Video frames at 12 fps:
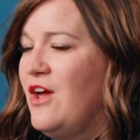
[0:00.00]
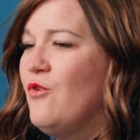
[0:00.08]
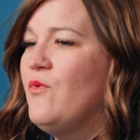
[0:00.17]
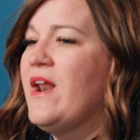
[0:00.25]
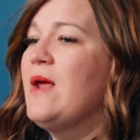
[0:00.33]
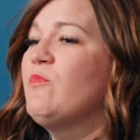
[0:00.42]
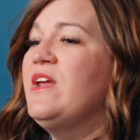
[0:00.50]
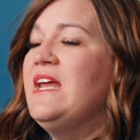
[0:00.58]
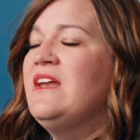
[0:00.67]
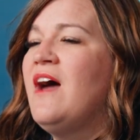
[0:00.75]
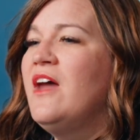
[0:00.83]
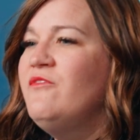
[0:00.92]
When I'm
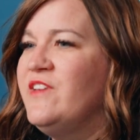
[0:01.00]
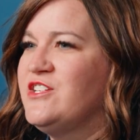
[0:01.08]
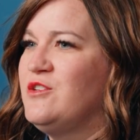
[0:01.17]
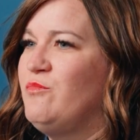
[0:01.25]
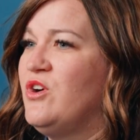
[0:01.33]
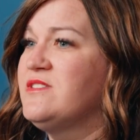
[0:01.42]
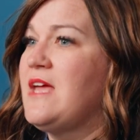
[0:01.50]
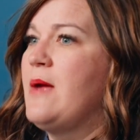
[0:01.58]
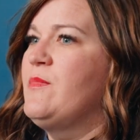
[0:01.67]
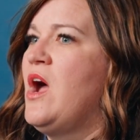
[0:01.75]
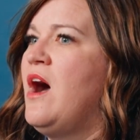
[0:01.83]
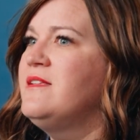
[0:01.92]
reading nonfiction books, I'm
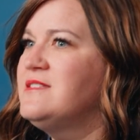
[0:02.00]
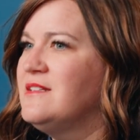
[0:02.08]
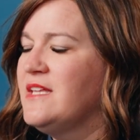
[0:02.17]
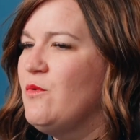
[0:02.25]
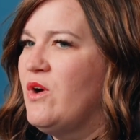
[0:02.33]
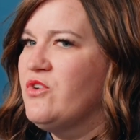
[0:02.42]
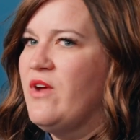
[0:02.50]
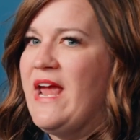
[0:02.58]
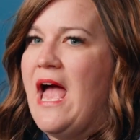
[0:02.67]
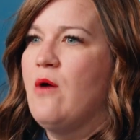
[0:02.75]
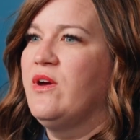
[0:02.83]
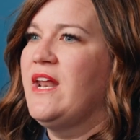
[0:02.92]
constantly wondering,
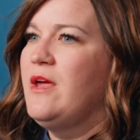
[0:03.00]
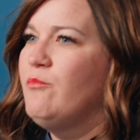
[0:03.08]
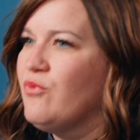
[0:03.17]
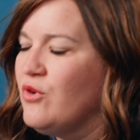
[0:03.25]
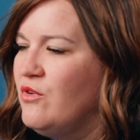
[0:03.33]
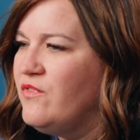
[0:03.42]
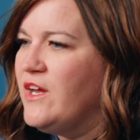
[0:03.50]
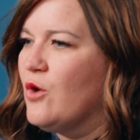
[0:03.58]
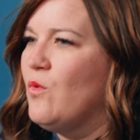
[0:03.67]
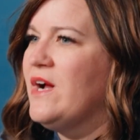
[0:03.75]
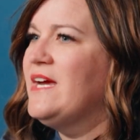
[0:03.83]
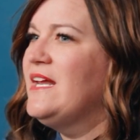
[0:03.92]
how can I improve here?
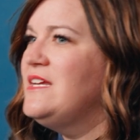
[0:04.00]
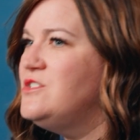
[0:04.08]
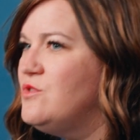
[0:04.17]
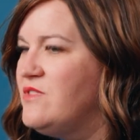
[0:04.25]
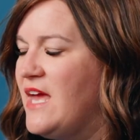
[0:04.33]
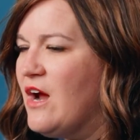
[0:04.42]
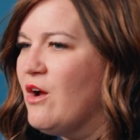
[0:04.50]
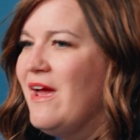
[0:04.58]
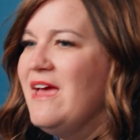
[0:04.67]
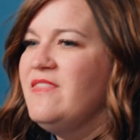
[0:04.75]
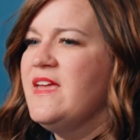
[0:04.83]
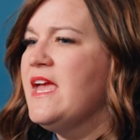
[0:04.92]
What can I do there?
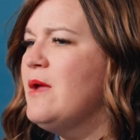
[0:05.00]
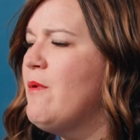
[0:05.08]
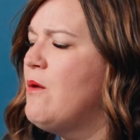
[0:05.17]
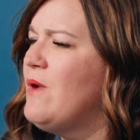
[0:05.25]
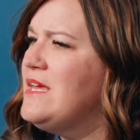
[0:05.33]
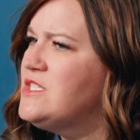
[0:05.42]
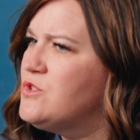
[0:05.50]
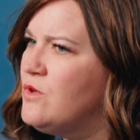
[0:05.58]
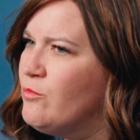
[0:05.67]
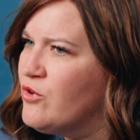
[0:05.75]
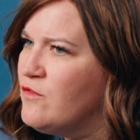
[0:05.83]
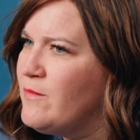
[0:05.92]
Thinking about ways to
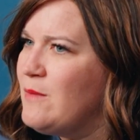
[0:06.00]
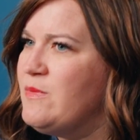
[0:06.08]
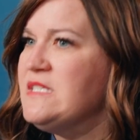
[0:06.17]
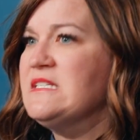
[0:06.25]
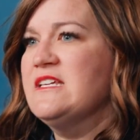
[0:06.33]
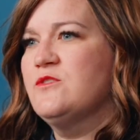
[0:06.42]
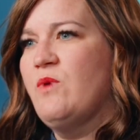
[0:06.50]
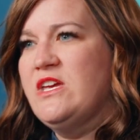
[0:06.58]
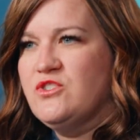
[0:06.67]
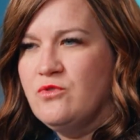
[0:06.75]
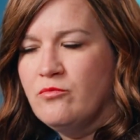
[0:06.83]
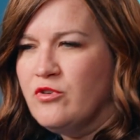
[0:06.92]
improve my business, ways
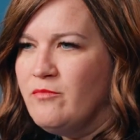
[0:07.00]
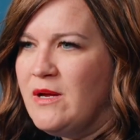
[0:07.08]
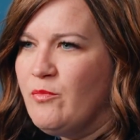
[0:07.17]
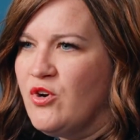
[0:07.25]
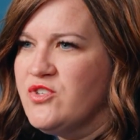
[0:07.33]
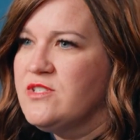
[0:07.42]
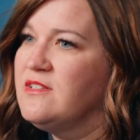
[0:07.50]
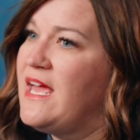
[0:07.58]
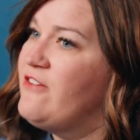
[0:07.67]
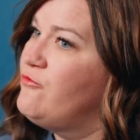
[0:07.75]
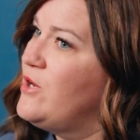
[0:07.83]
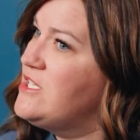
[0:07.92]
to improve my personal
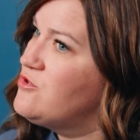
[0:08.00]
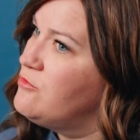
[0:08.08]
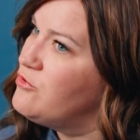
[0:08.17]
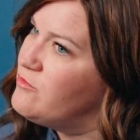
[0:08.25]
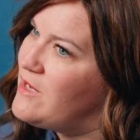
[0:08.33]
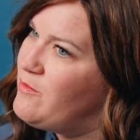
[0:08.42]
life, ways to improve my